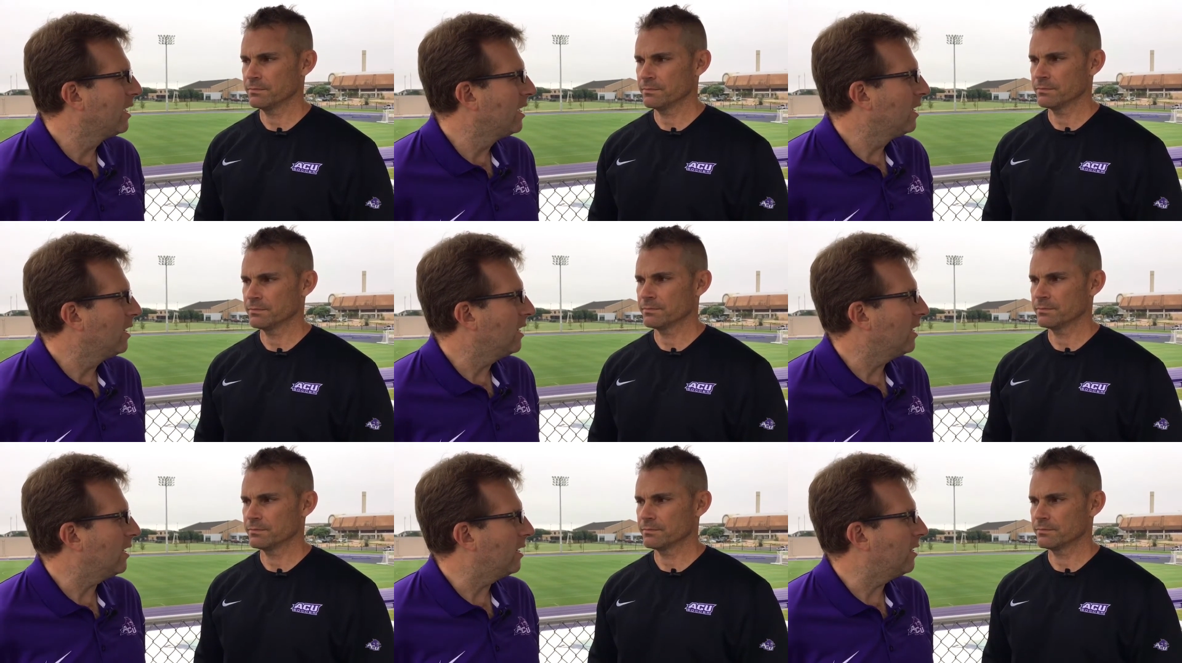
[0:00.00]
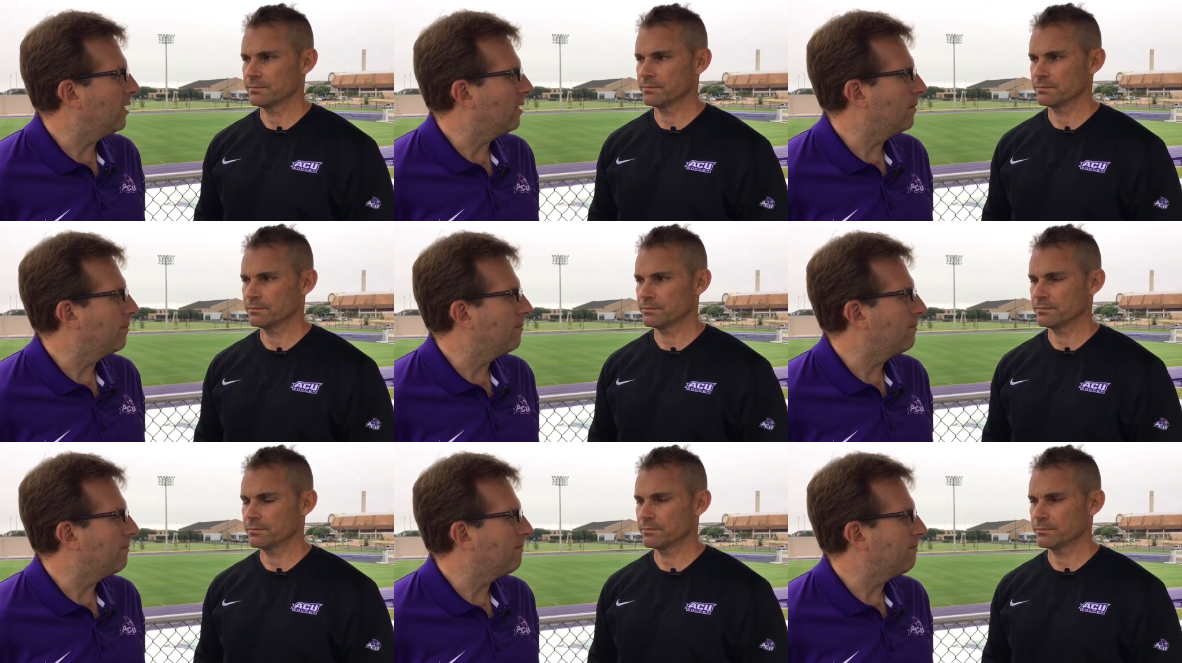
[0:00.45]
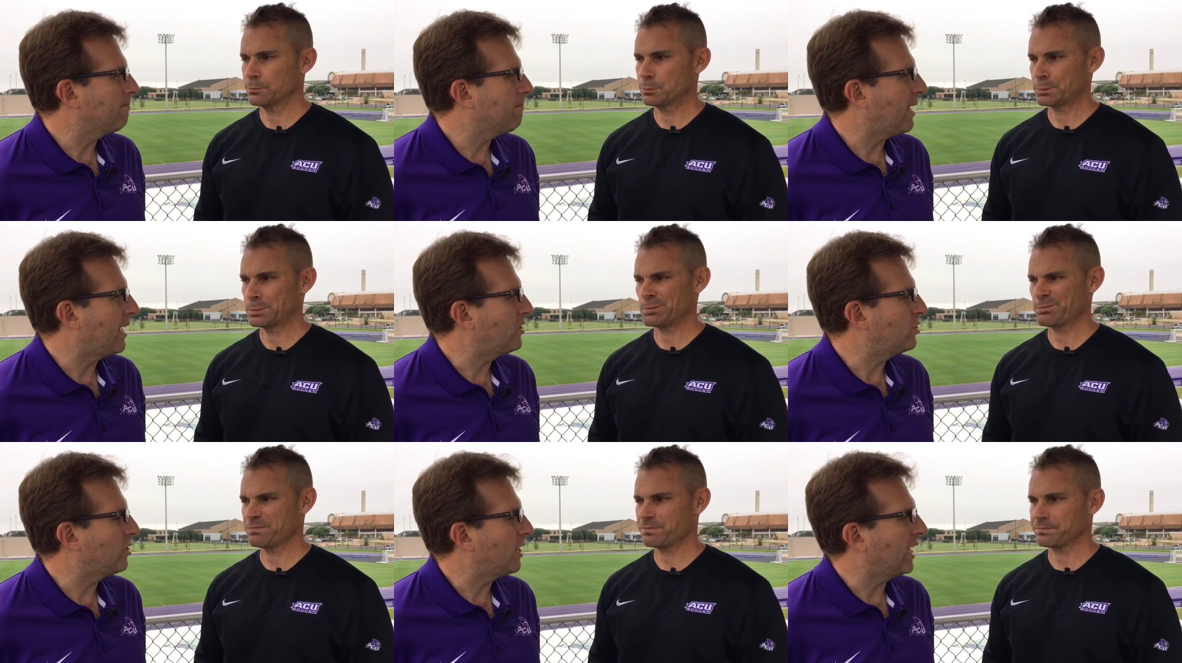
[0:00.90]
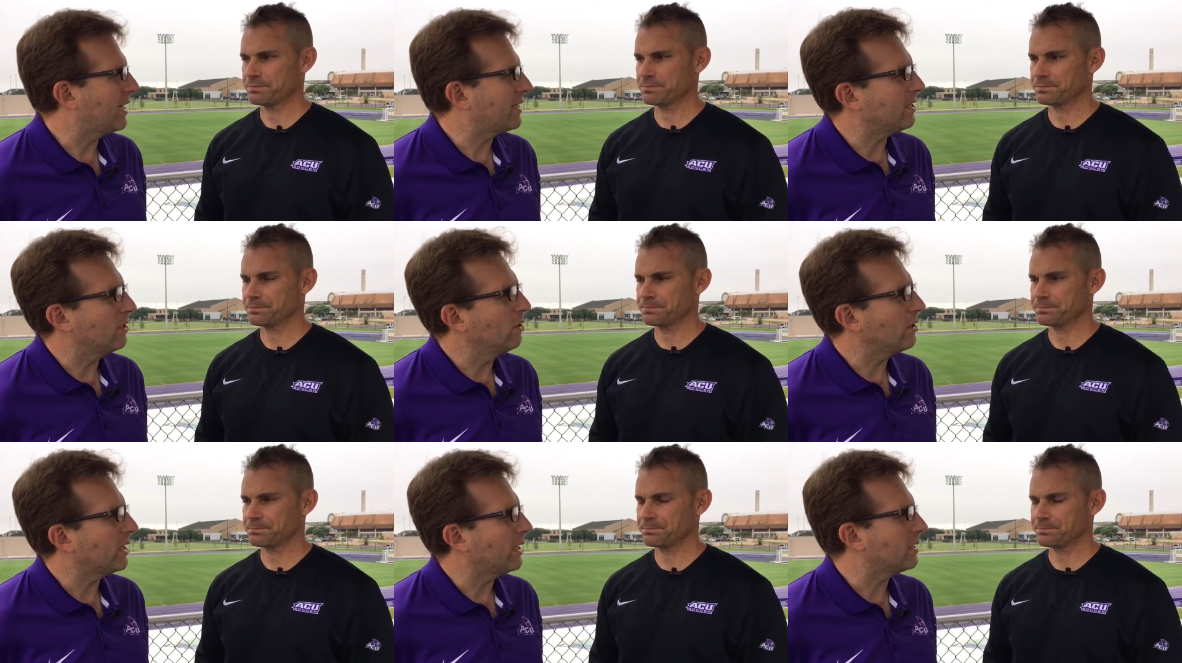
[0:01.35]
Speaker 1: Uh, as you got to
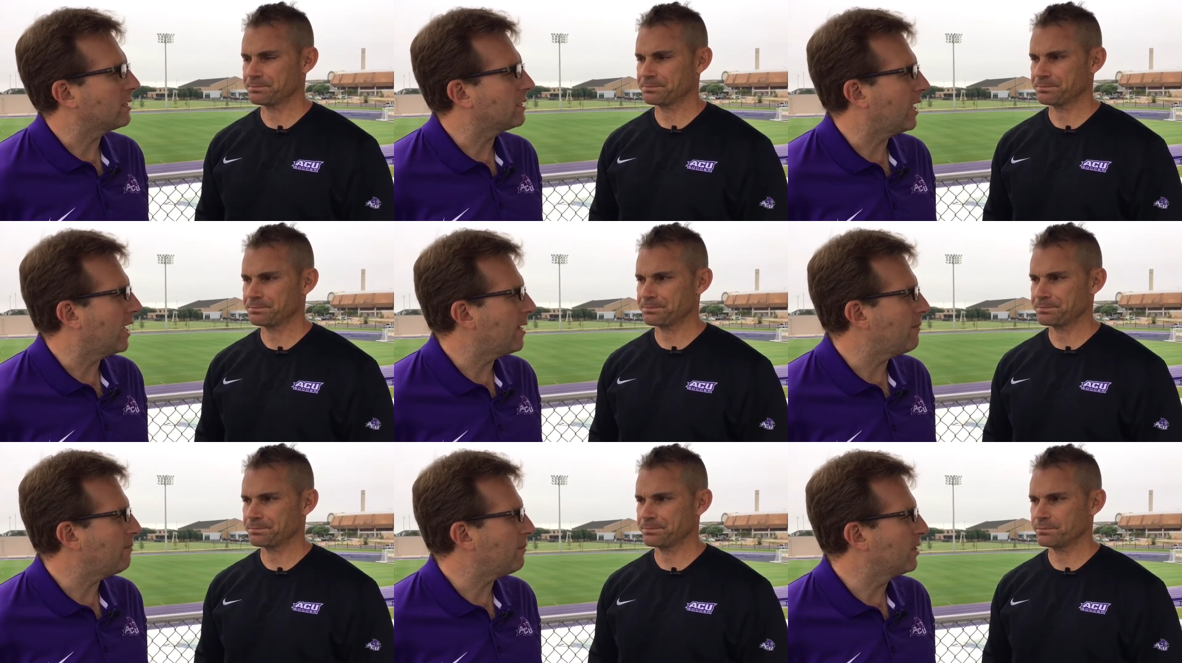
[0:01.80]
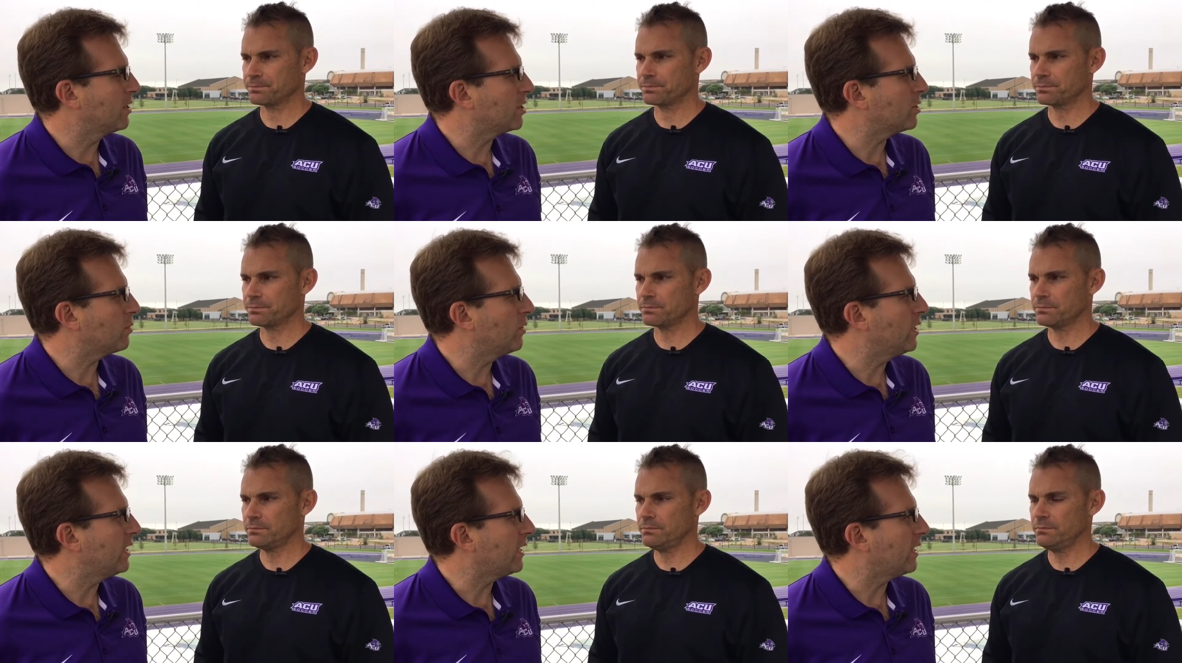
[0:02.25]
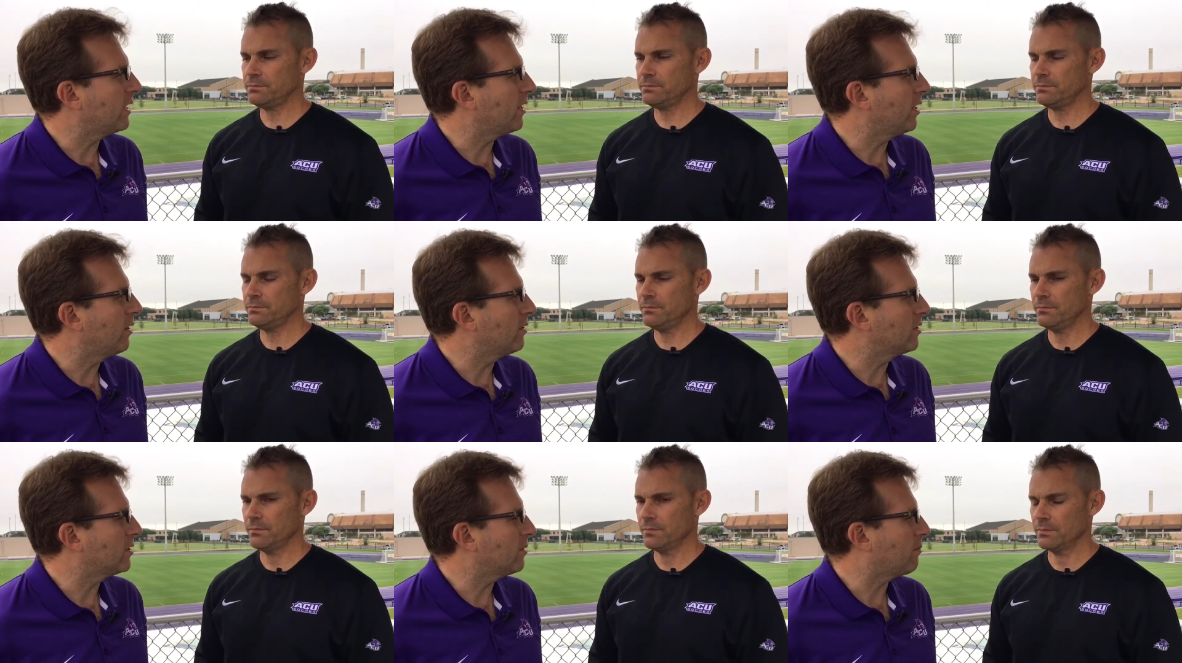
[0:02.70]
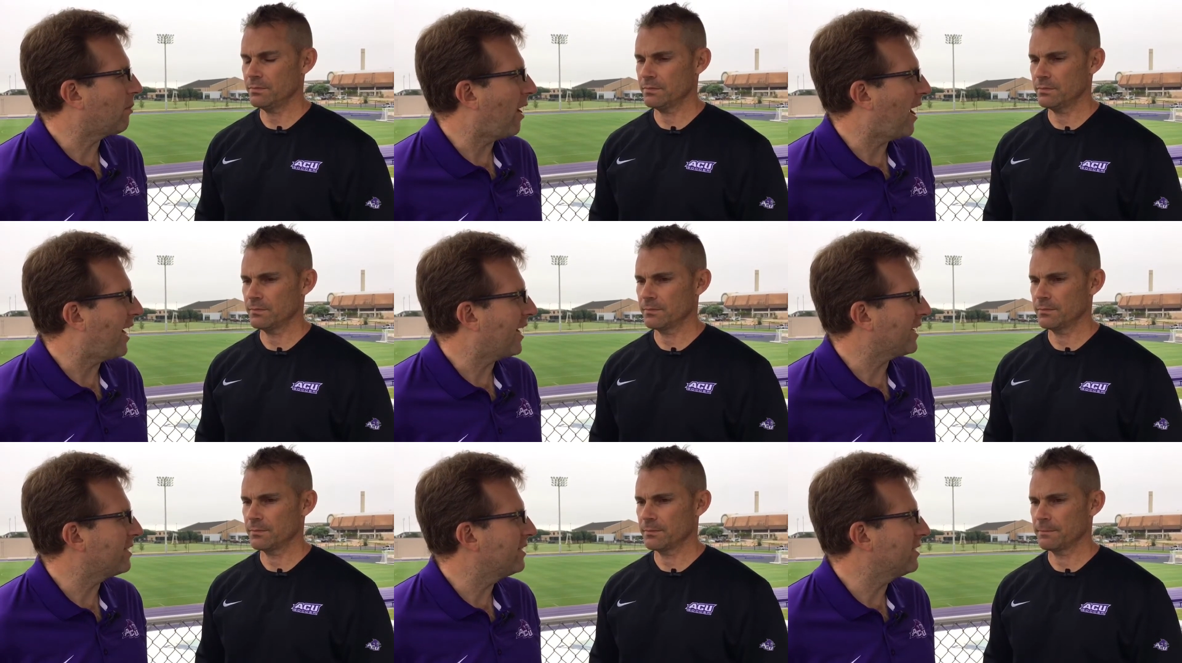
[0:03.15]
look at tape this week and go into
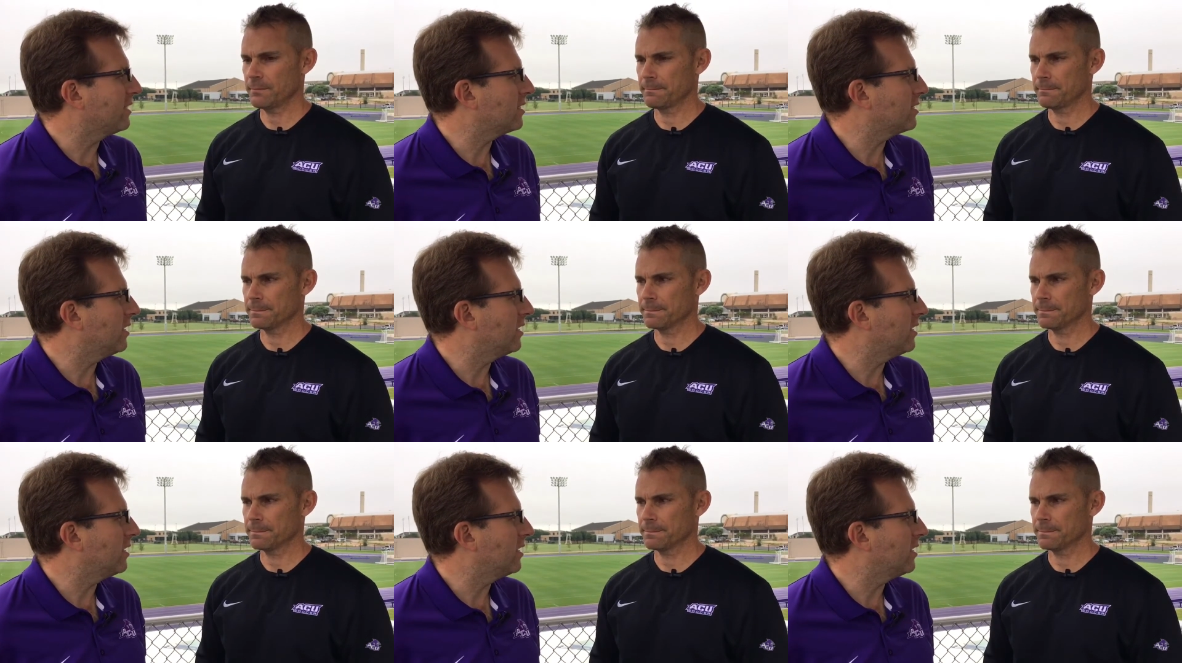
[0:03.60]
practice,